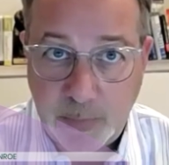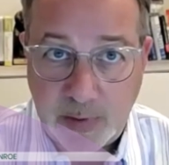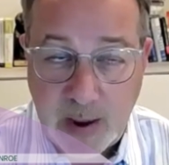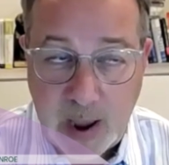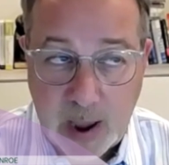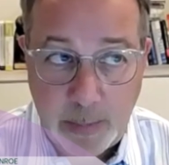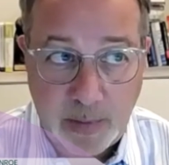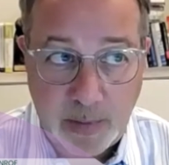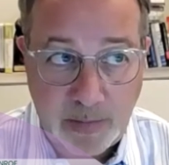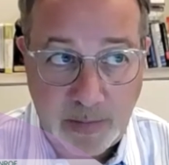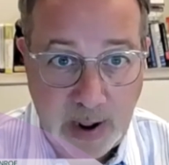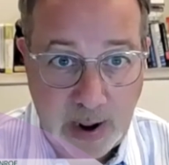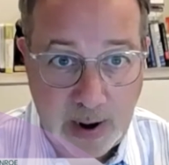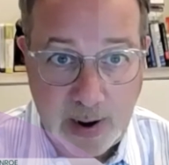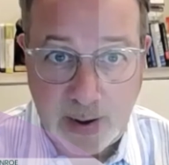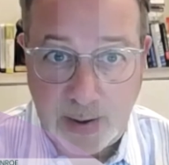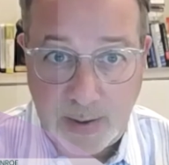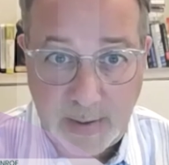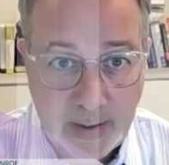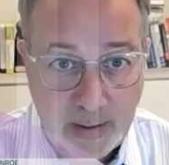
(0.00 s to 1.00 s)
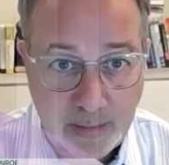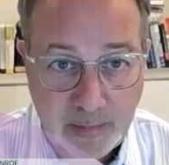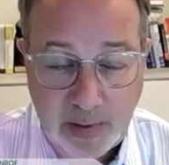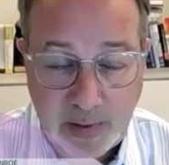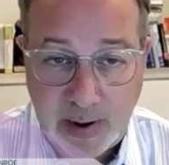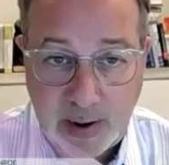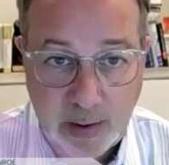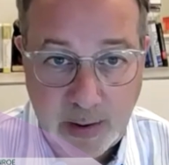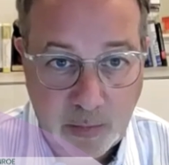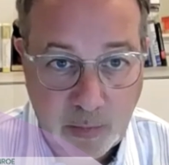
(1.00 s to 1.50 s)
type of data, any given
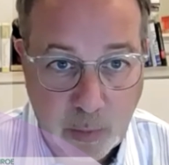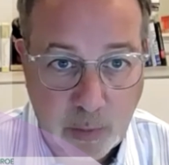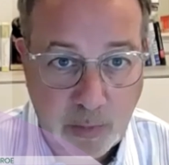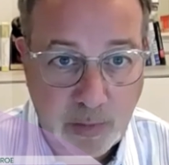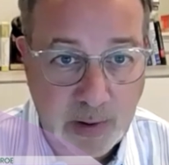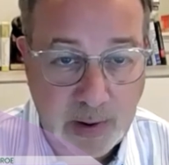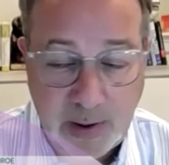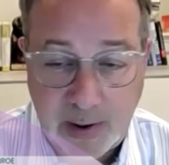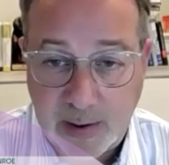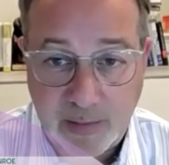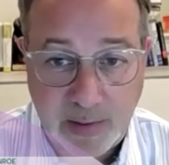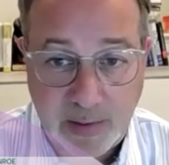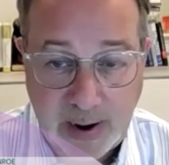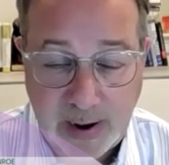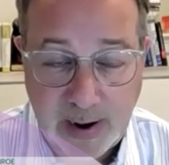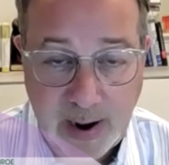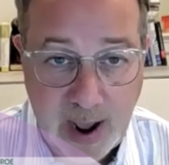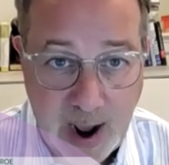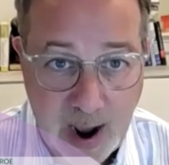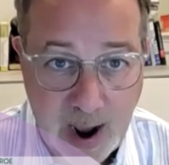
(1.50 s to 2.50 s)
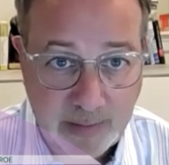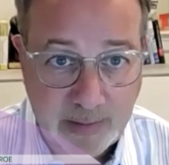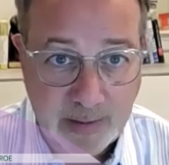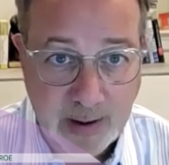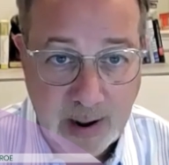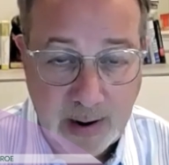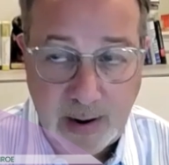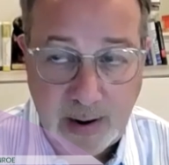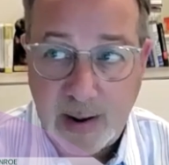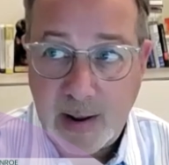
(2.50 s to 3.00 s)
data source, any given data
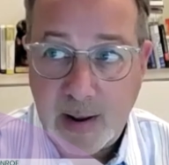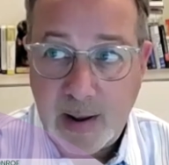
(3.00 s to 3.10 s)
asset